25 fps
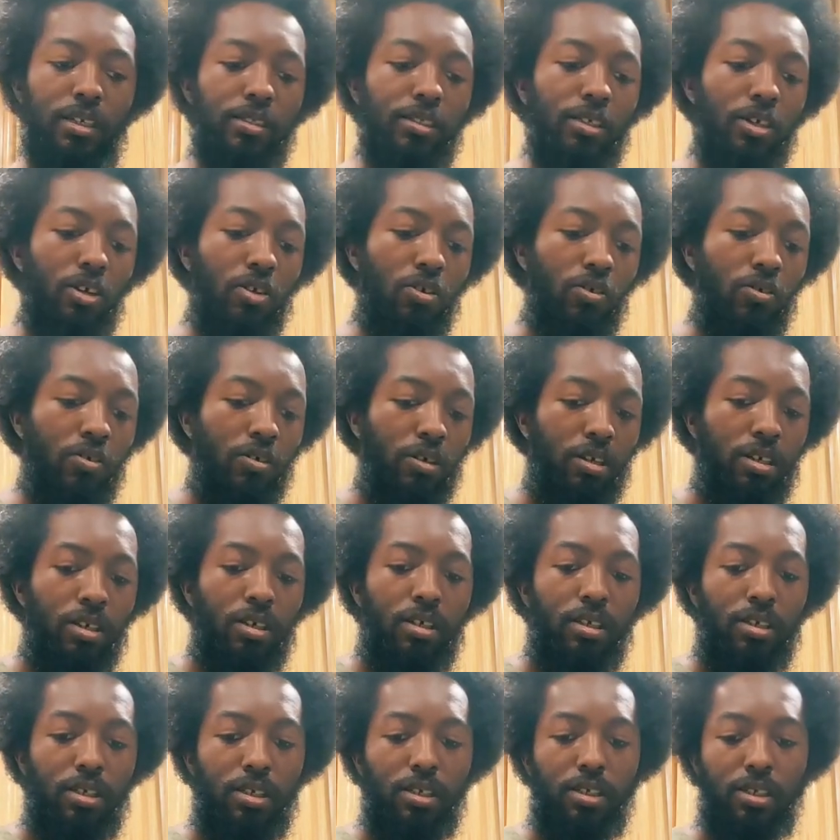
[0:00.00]
So
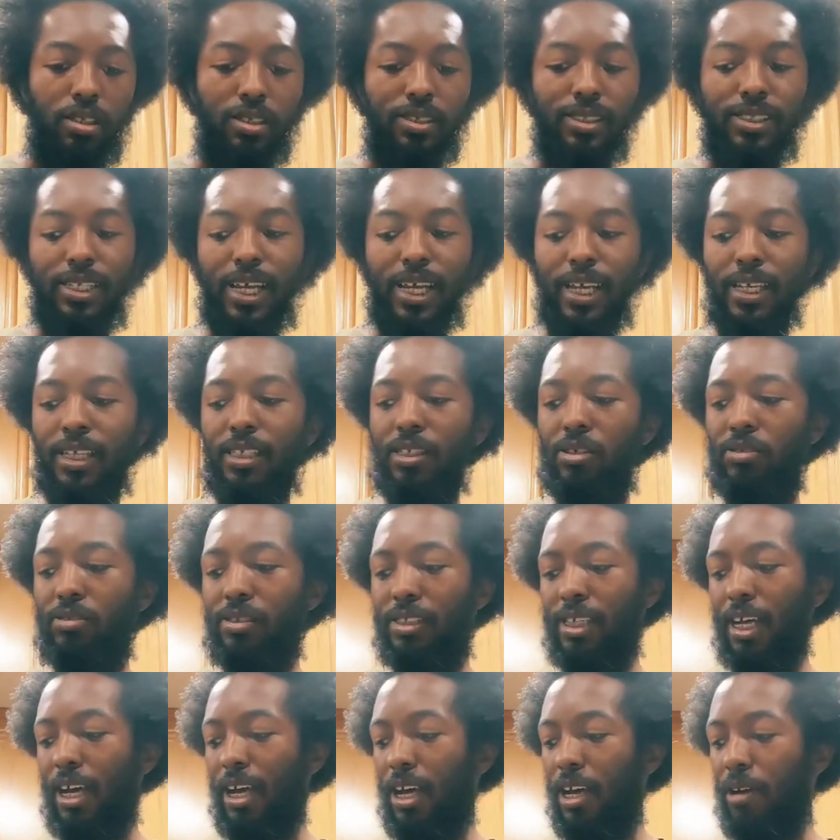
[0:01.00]
take your
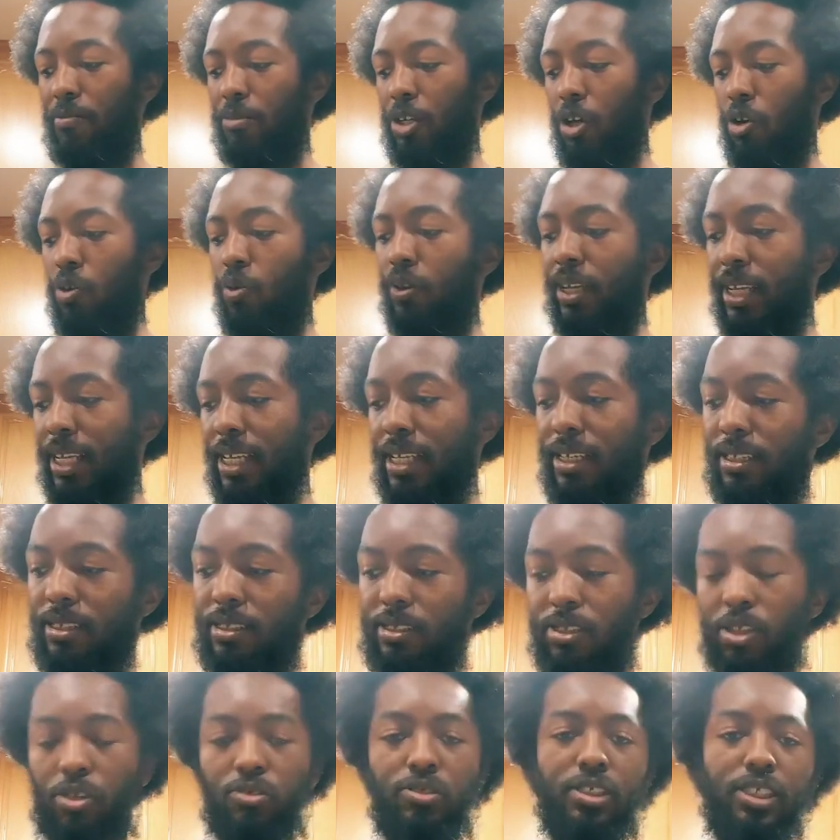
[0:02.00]
time. Don't
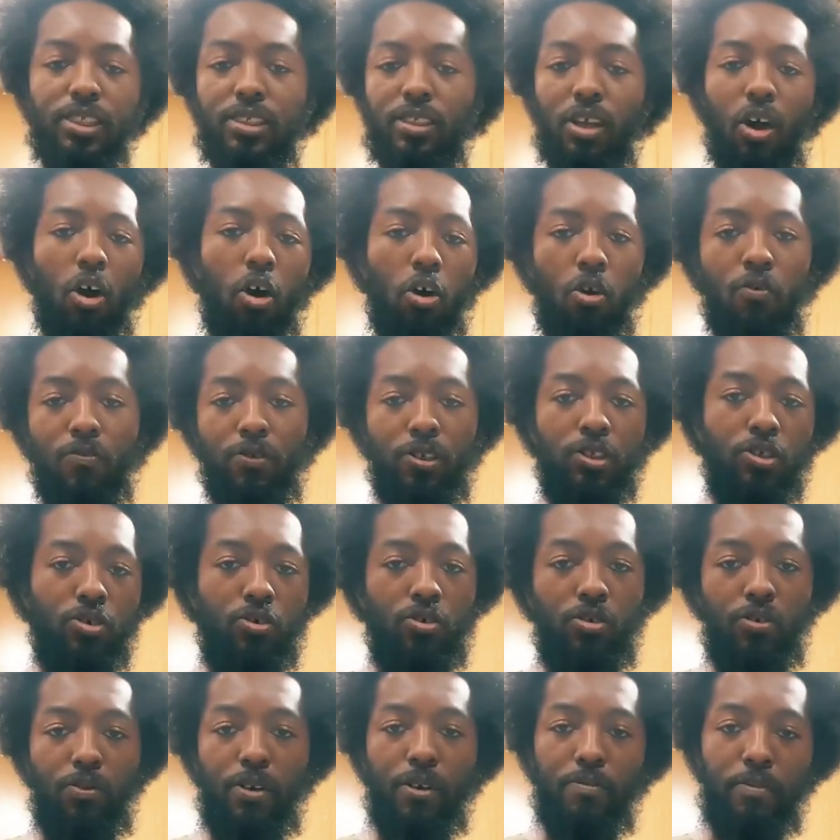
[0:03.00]
eat. Don't just
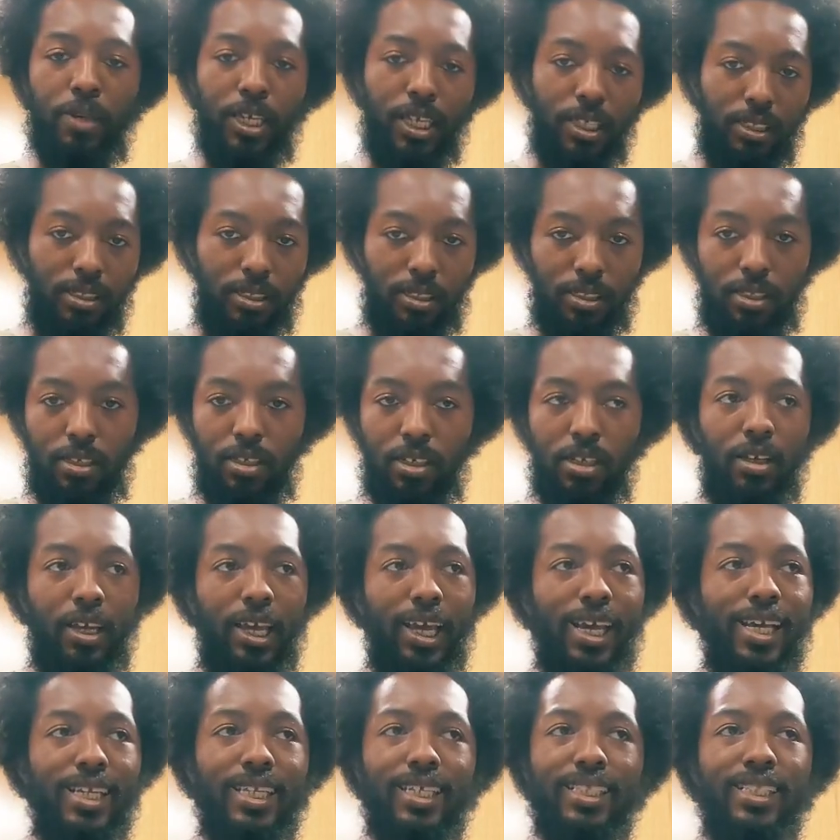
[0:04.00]
overdo it with meats.
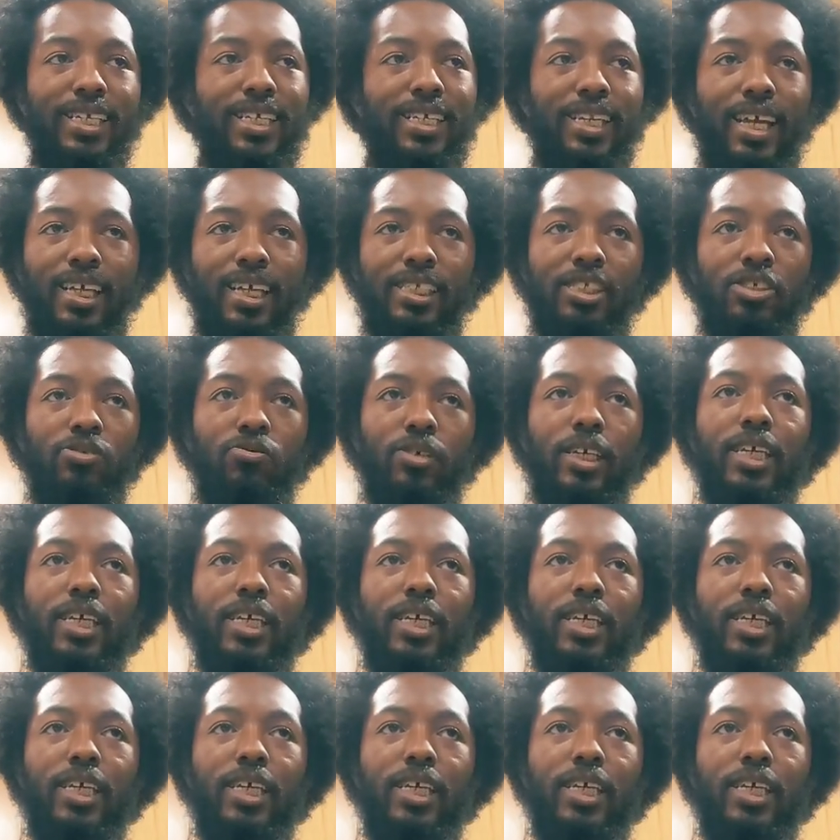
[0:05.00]
Anything that you